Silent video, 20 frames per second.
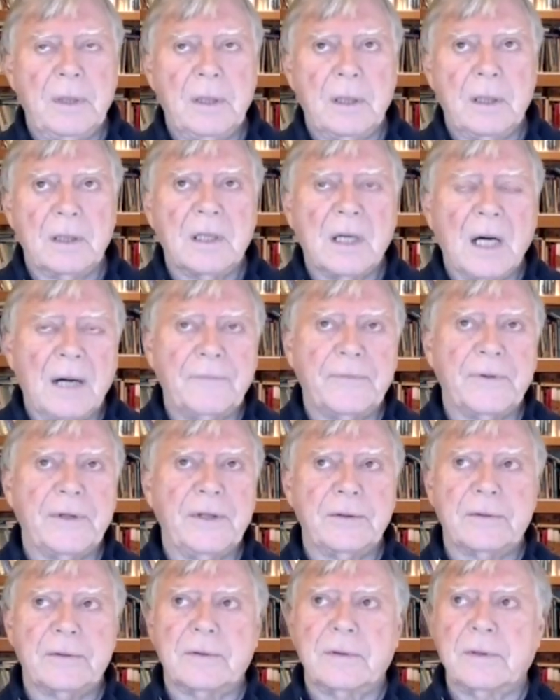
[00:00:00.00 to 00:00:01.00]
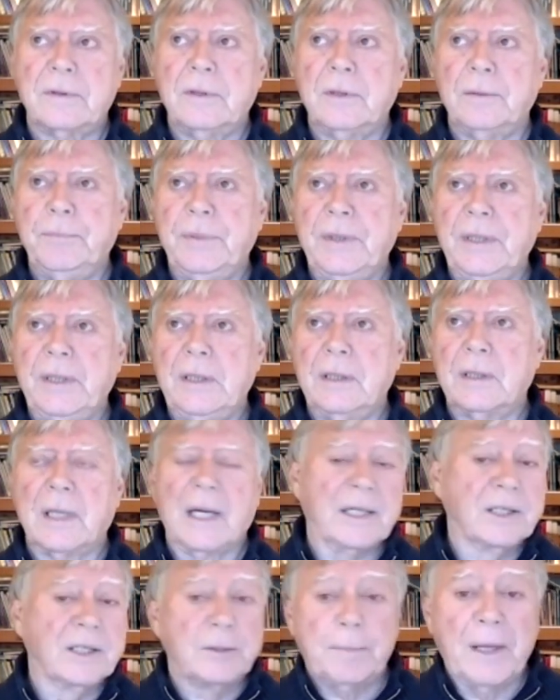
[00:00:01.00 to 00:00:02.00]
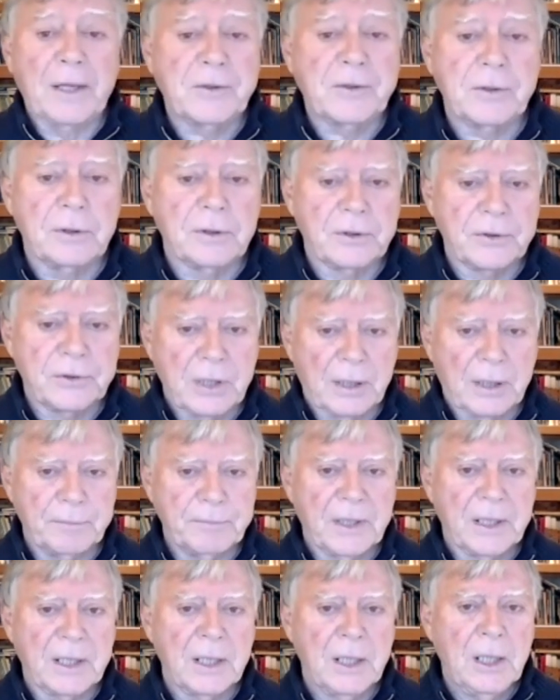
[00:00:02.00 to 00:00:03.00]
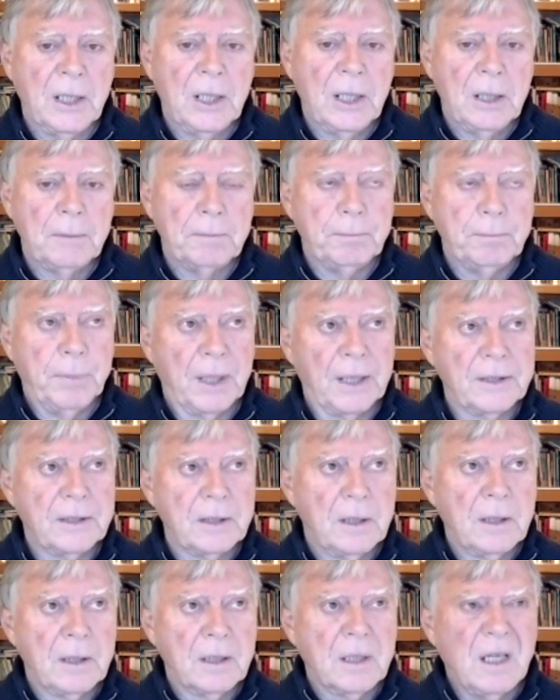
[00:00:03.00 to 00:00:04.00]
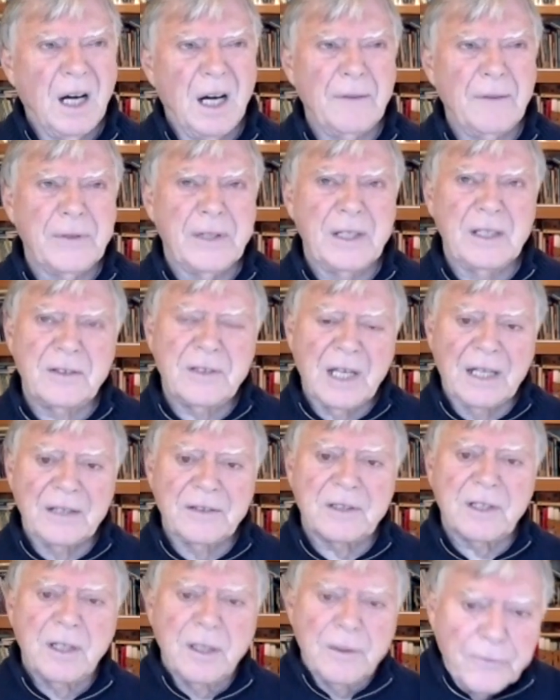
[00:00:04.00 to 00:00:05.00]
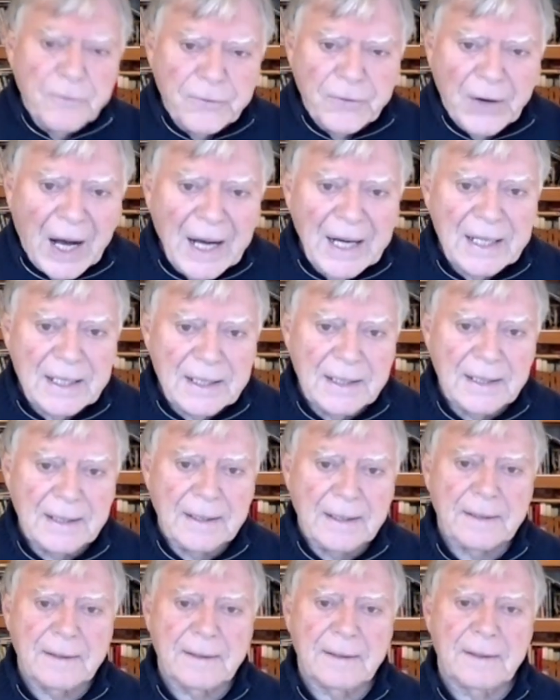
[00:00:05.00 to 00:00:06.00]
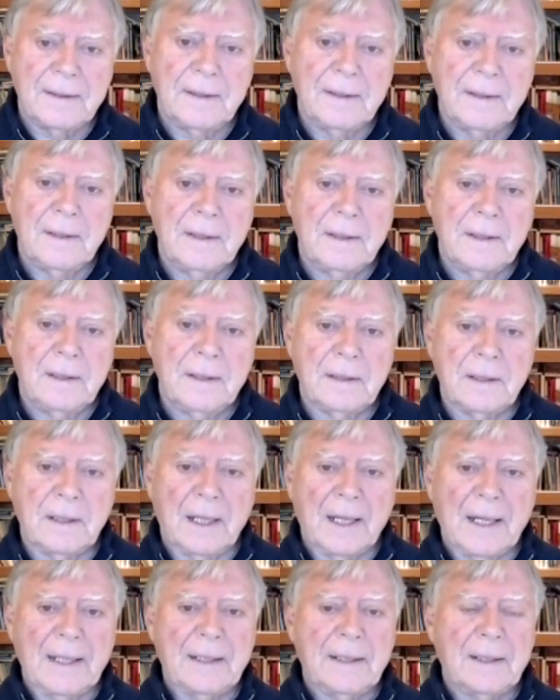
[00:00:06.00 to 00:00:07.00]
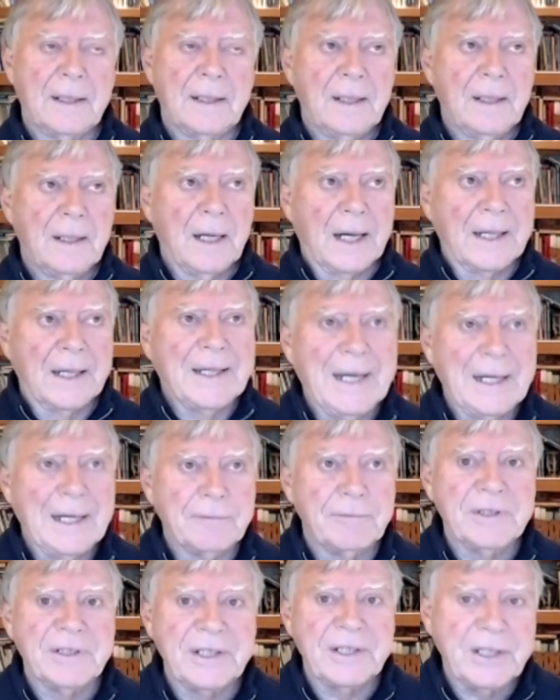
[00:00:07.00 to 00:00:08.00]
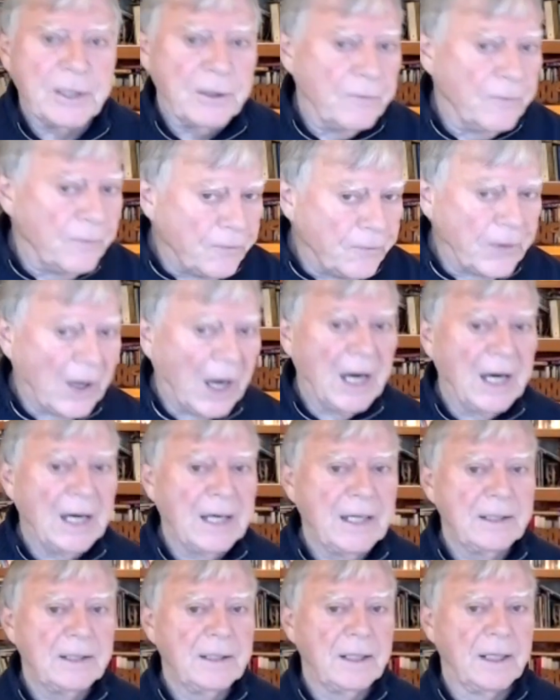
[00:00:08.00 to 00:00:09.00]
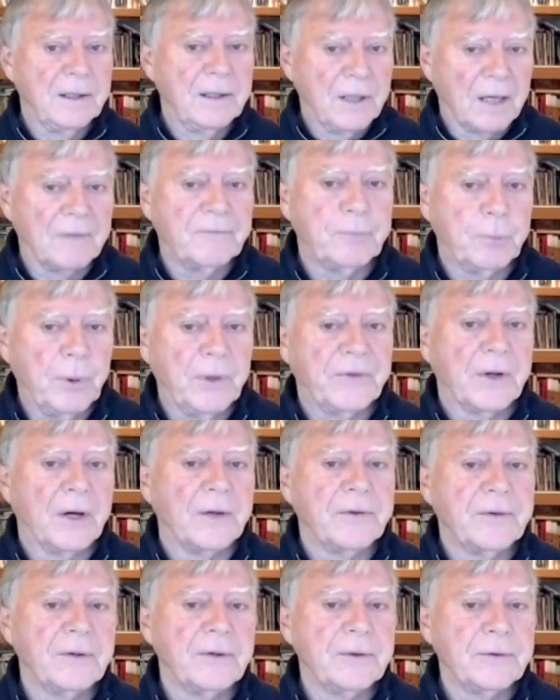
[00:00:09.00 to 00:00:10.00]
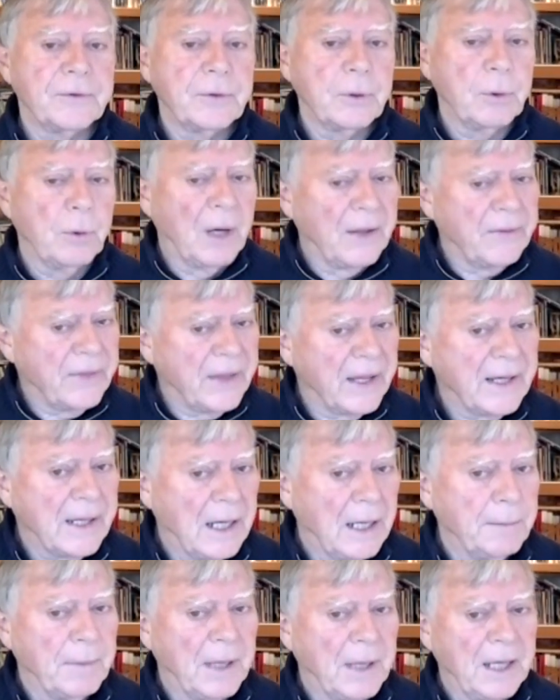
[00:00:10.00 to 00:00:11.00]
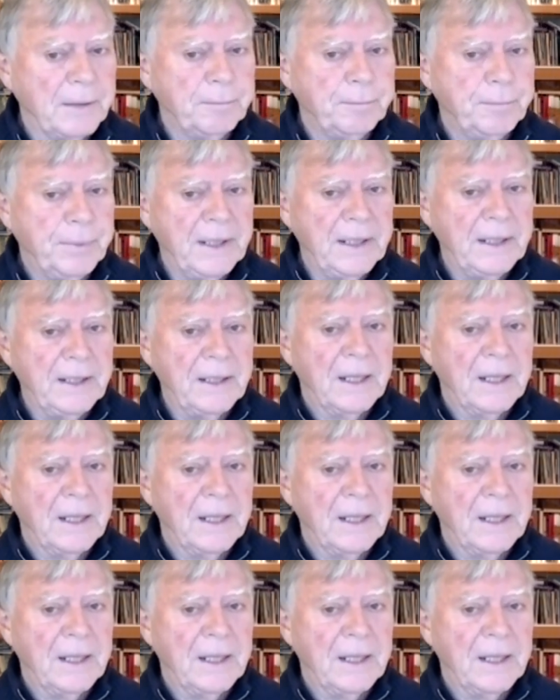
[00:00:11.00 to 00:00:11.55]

confidence to be like special or something, but confidence has confided in it. Like, I can't really confide enough with others who I think I might be.